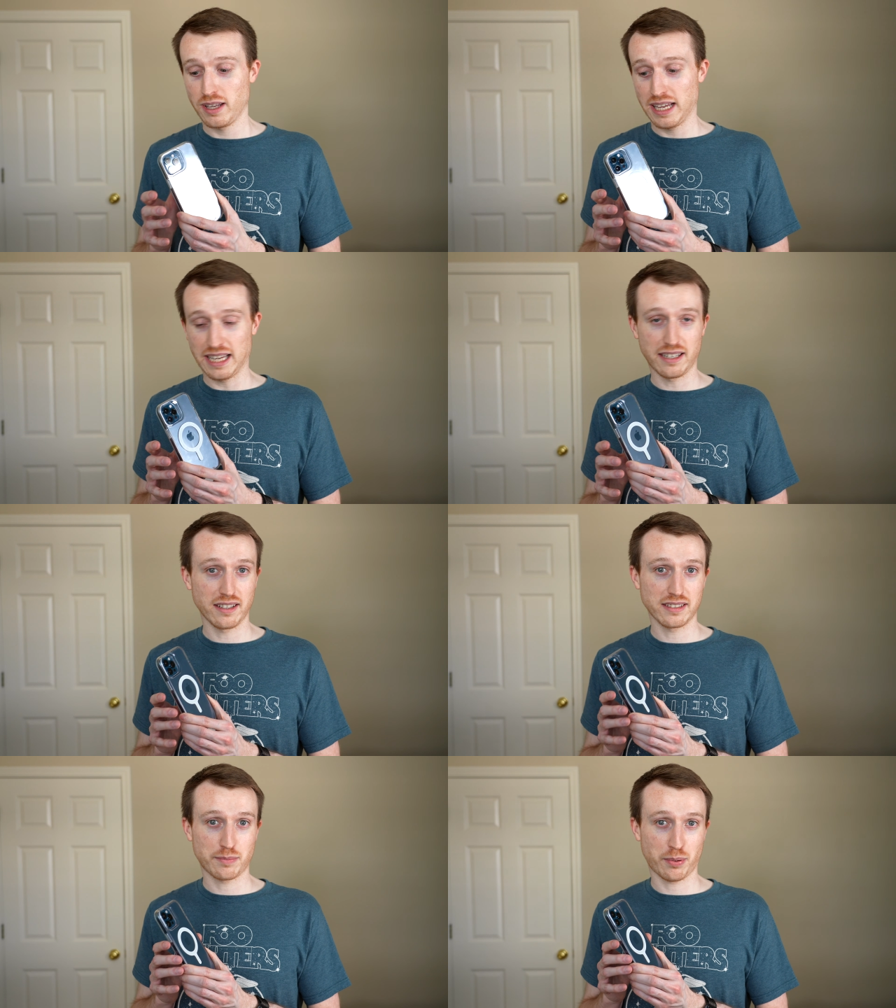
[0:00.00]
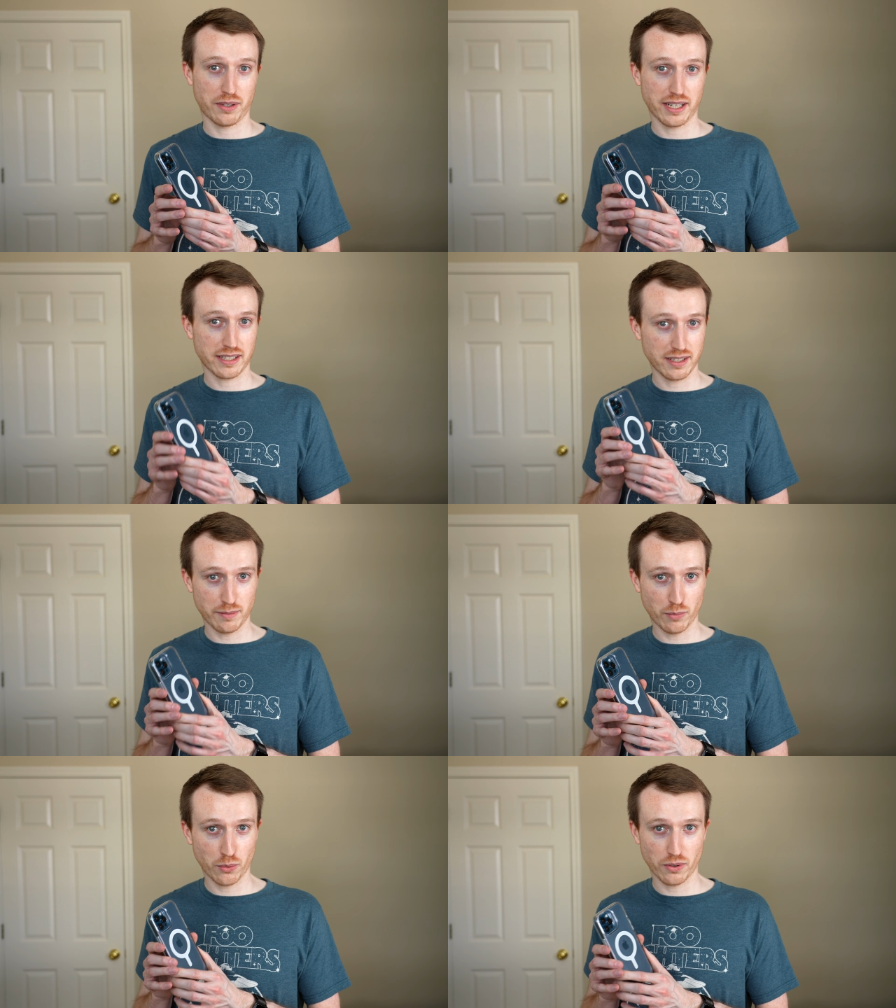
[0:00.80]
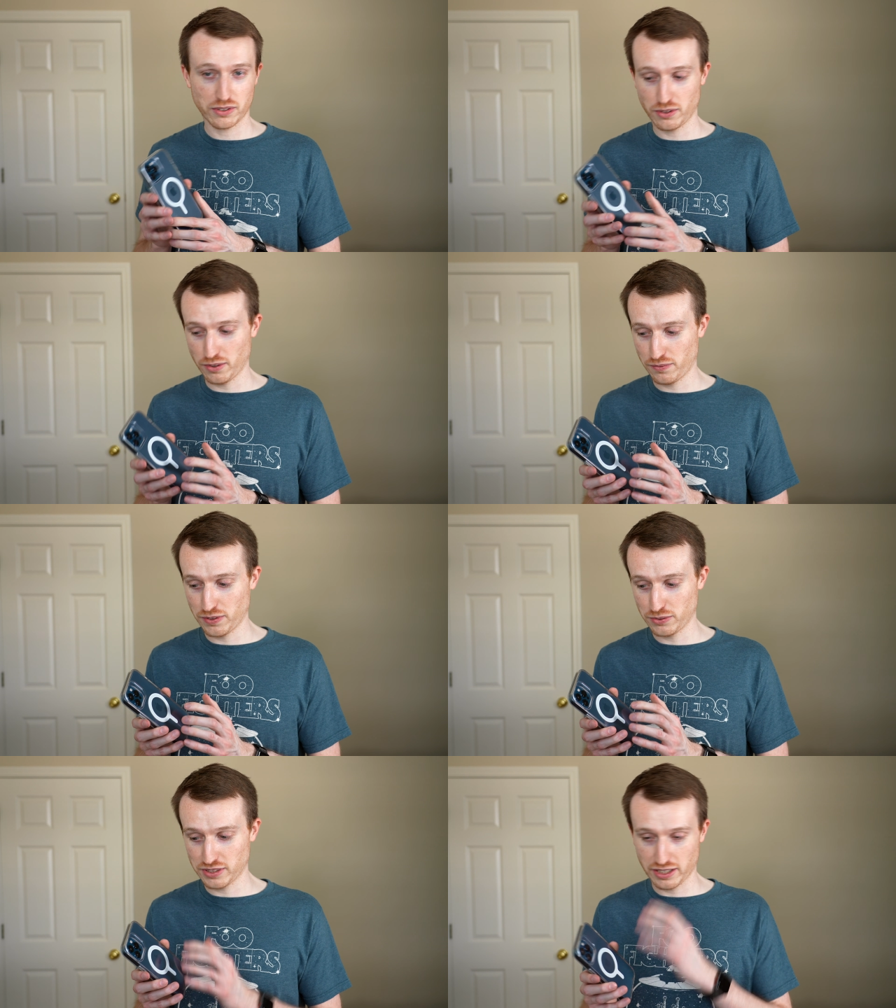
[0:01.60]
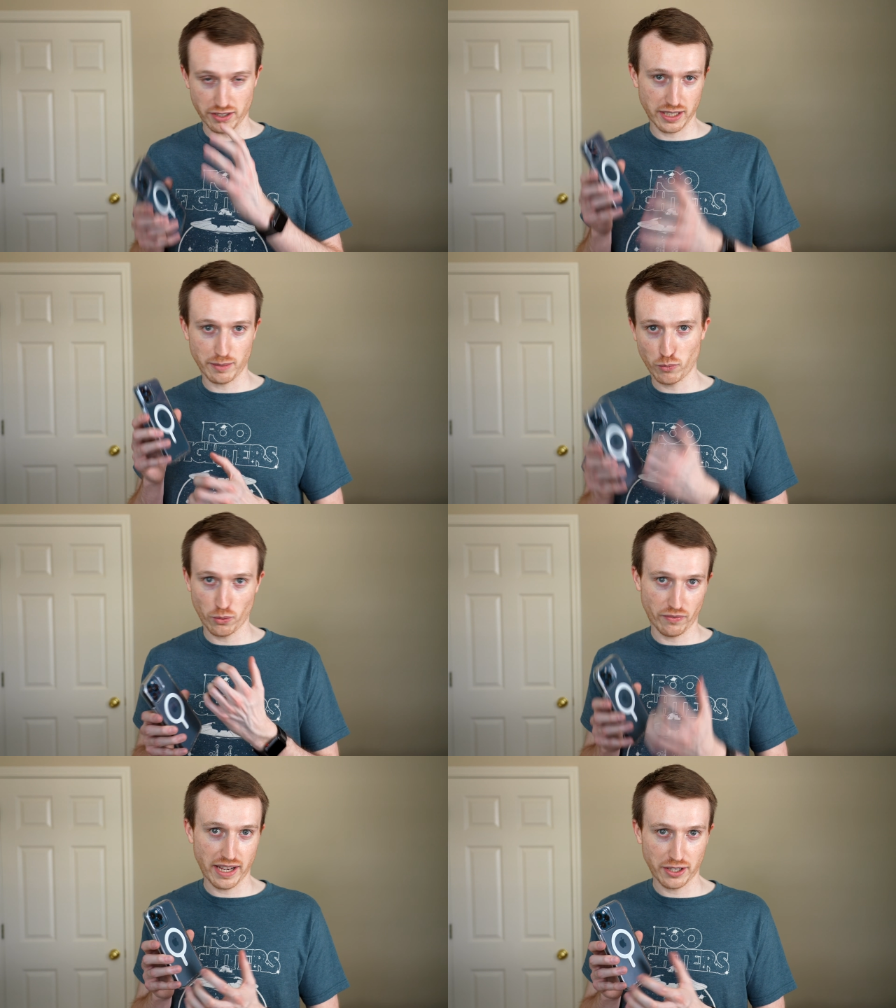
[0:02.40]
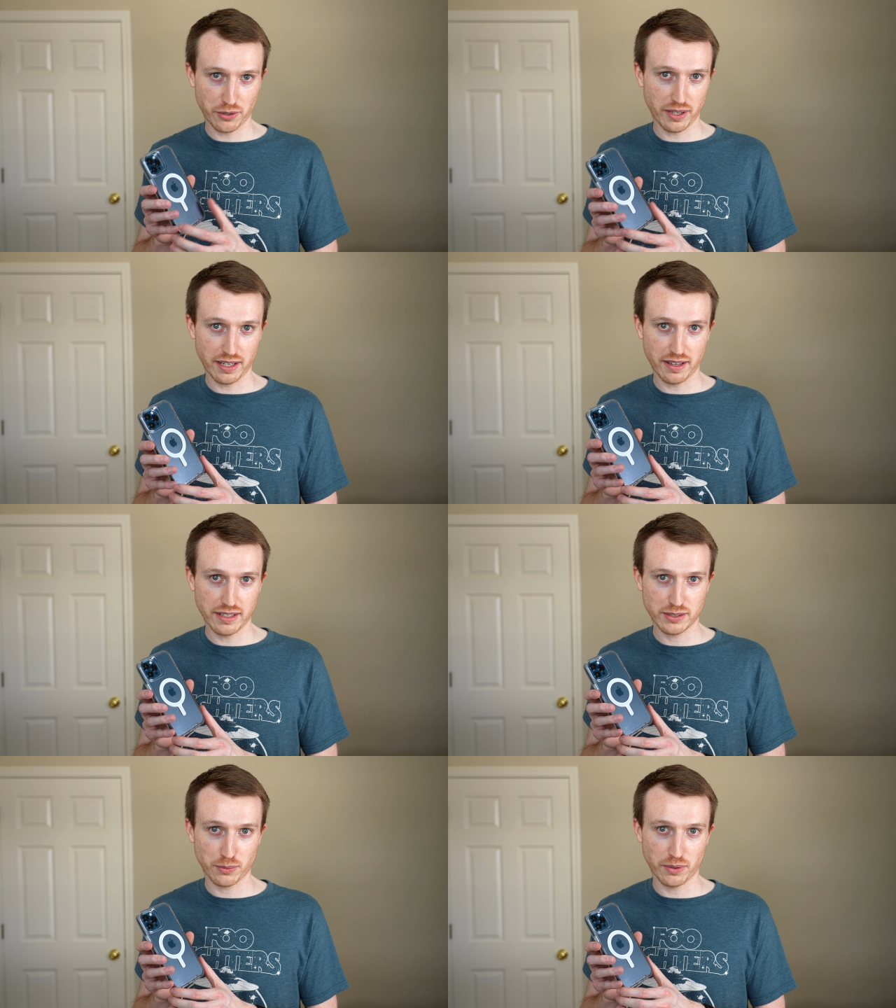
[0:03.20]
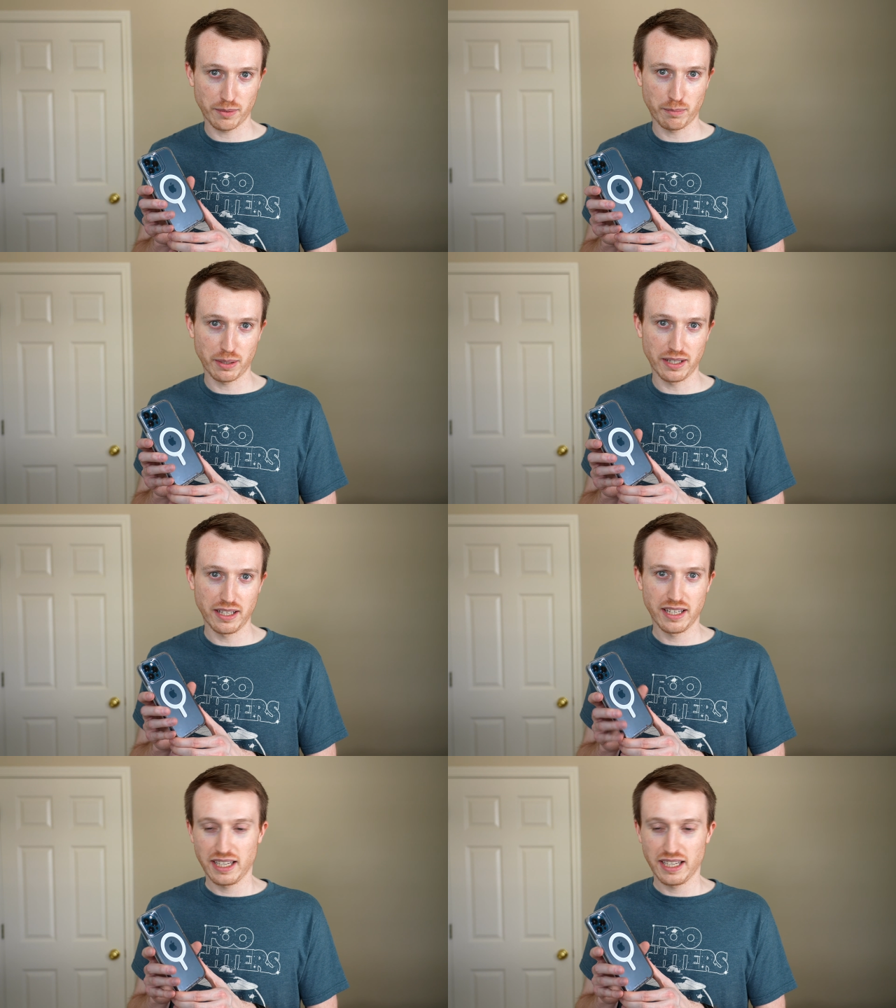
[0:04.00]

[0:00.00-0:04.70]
It does protect it more, so it feels like you're getting more value out of this one, but